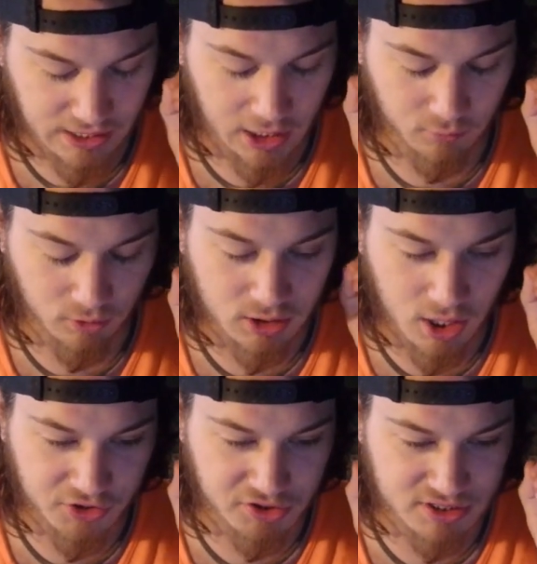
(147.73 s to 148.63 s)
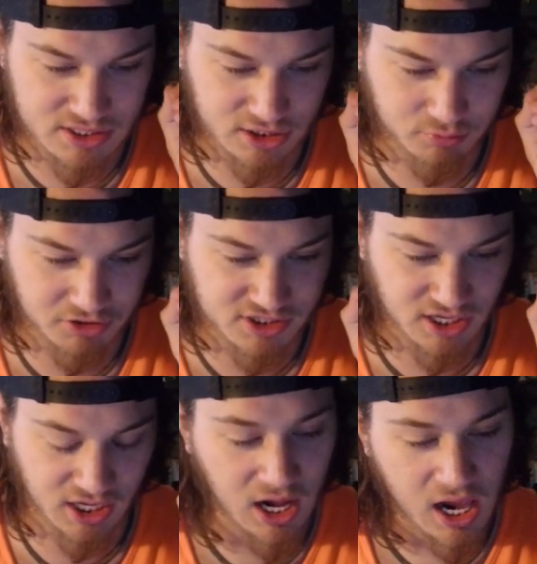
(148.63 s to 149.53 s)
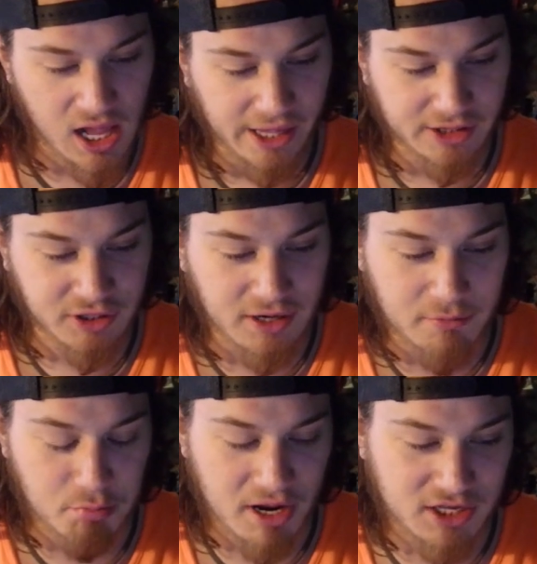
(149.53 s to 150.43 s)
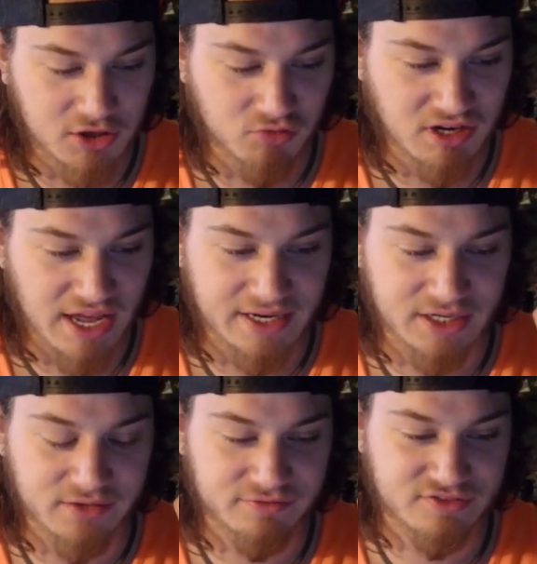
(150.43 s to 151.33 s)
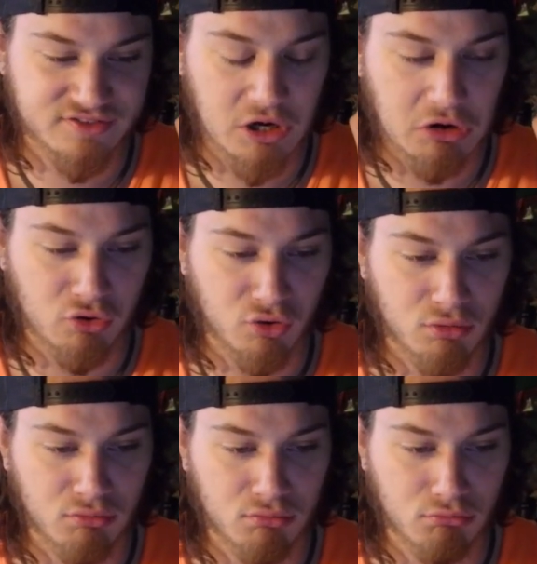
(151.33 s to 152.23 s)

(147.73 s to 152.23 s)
you down 110%, trying to make you negative so